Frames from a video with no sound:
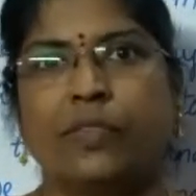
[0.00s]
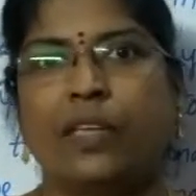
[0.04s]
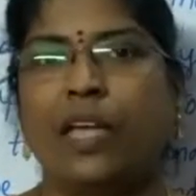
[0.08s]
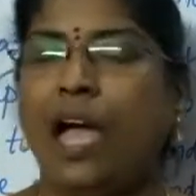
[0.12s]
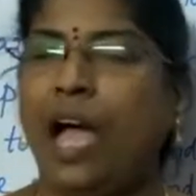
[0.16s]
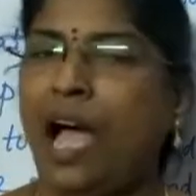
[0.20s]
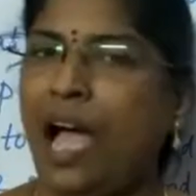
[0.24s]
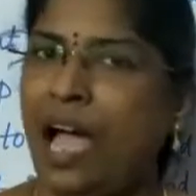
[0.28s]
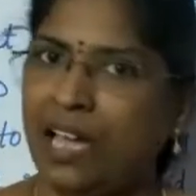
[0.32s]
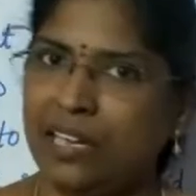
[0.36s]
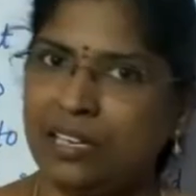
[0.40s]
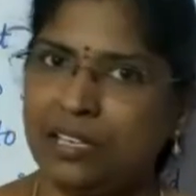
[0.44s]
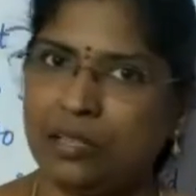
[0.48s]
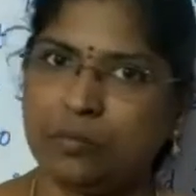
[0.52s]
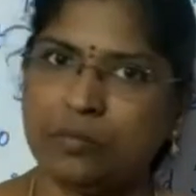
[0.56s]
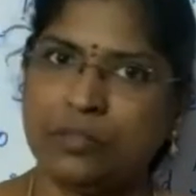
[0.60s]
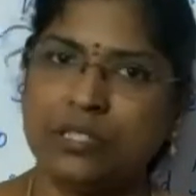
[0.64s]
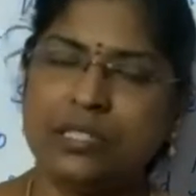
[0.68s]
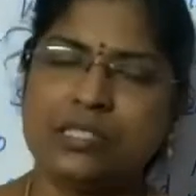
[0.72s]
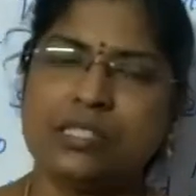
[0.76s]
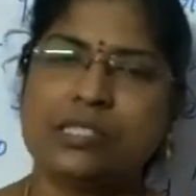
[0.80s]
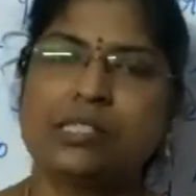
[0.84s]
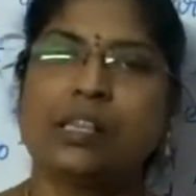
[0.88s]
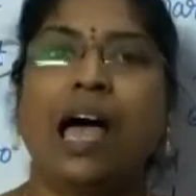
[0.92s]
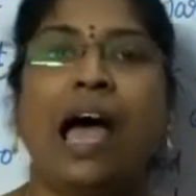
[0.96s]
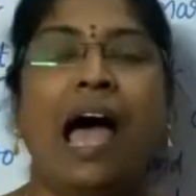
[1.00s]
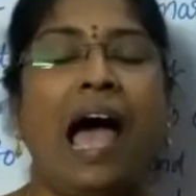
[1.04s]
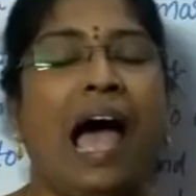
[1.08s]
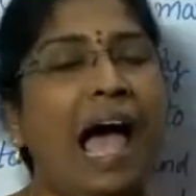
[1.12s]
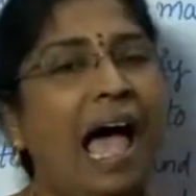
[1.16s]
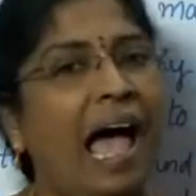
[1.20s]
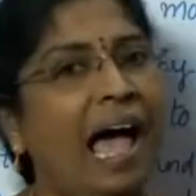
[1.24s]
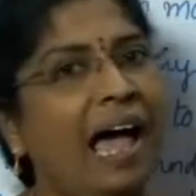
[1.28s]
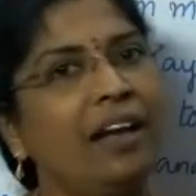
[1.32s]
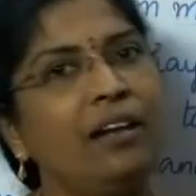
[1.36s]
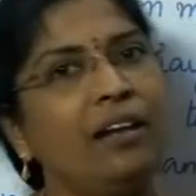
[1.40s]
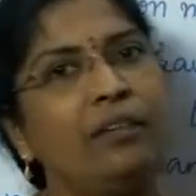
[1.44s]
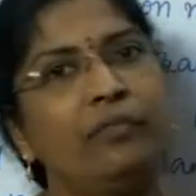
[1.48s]
animals,
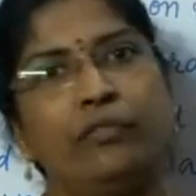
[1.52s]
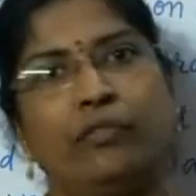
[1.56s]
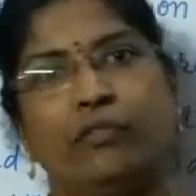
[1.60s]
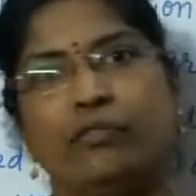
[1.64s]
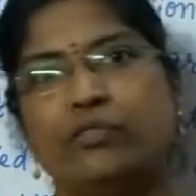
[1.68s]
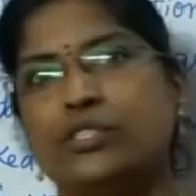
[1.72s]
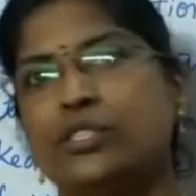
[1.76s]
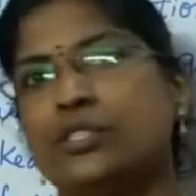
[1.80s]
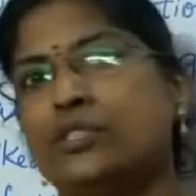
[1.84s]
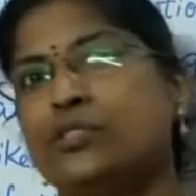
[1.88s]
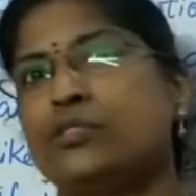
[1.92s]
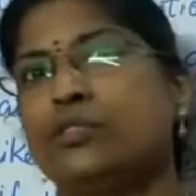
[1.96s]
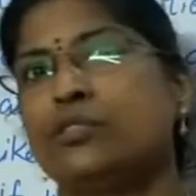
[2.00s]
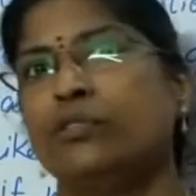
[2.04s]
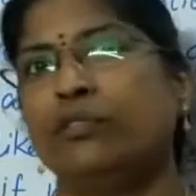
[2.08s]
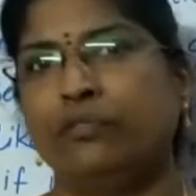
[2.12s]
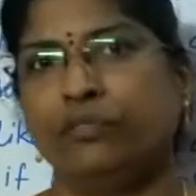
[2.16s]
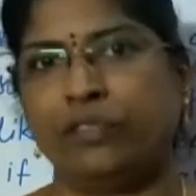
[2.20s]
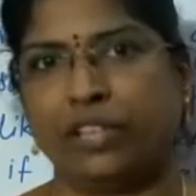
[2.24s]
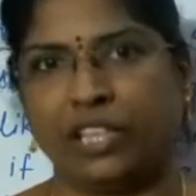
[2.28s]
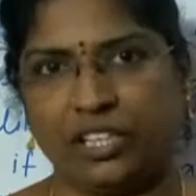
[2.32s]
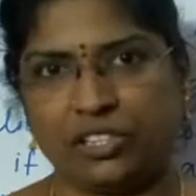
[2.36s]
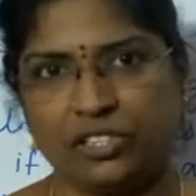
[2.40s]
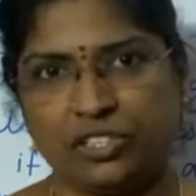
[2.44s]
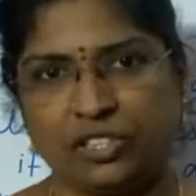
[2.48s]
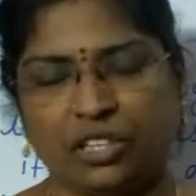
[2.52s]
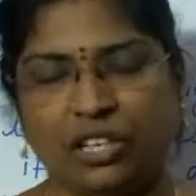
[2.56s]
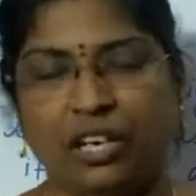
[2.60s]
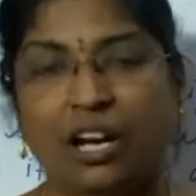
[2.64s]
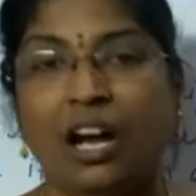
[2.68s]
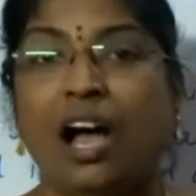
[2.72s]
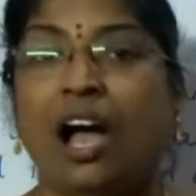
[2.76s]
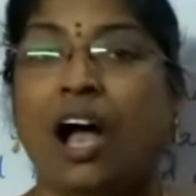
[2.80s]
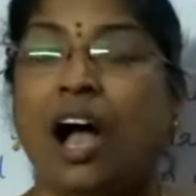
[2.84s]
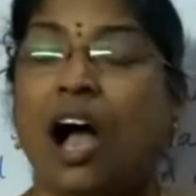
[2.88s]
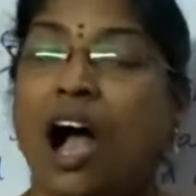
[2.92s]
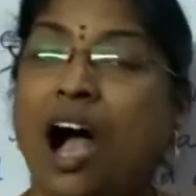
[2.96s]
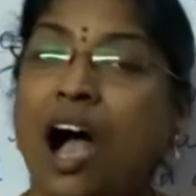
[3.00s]
and forces of nature
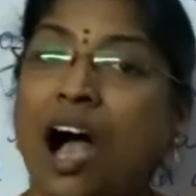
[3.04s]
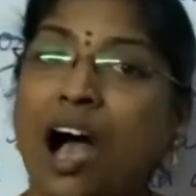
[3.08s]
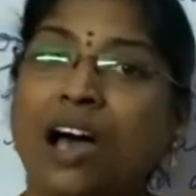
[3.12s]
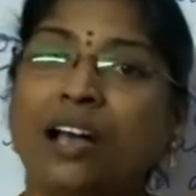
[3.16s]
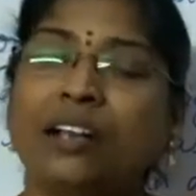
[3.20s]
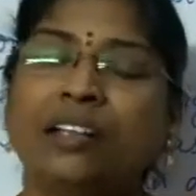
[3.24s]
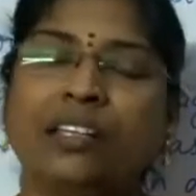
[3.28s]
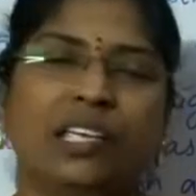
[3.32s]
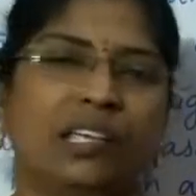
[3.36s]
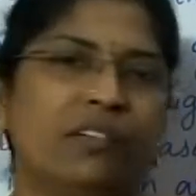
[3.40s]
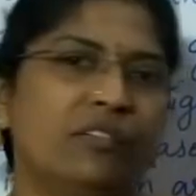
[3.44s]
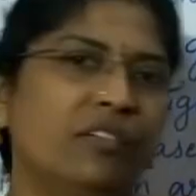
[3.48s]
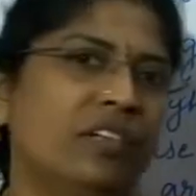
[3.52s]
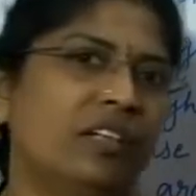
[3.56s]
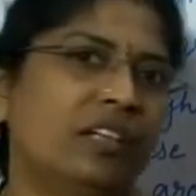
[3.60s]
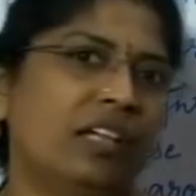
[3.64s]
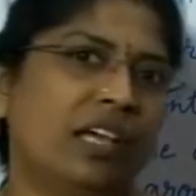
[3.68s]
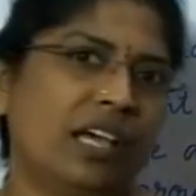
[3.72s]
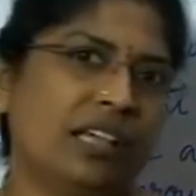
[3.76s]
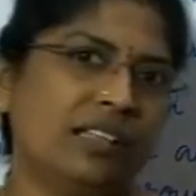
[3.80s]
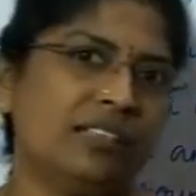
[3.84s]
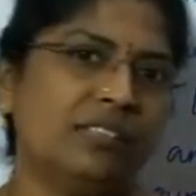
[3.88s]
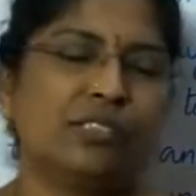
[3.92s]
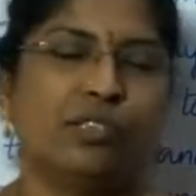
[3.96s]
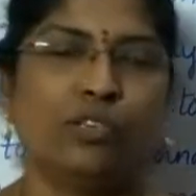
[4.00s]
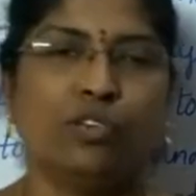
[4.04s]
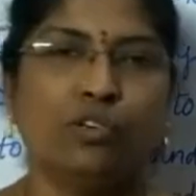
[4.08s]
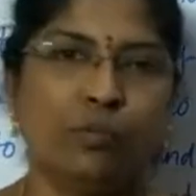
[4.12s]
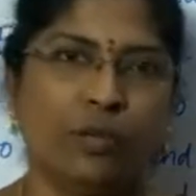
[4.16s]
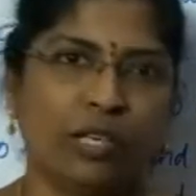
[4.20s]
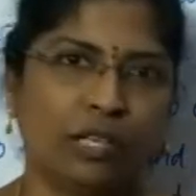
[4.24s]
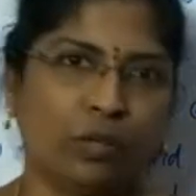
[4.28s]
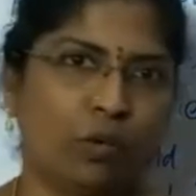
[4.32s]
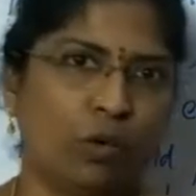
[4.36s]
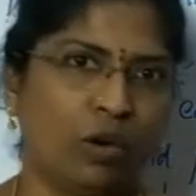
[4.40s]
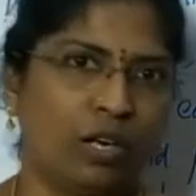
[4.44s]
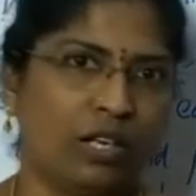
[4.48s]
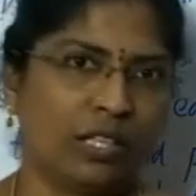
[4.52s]
are given as human
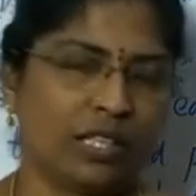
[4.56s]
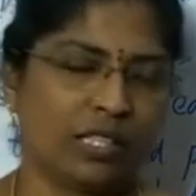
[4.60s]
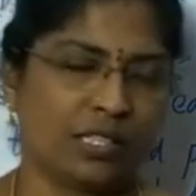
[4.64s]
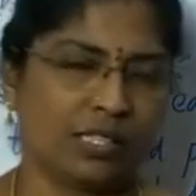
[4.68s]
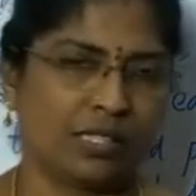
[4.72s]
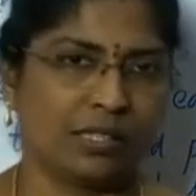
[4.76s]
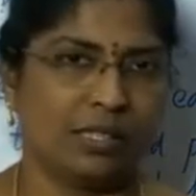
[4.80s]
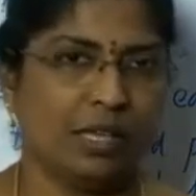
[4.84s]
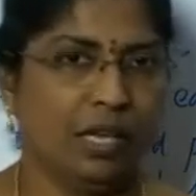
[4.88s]
qualities.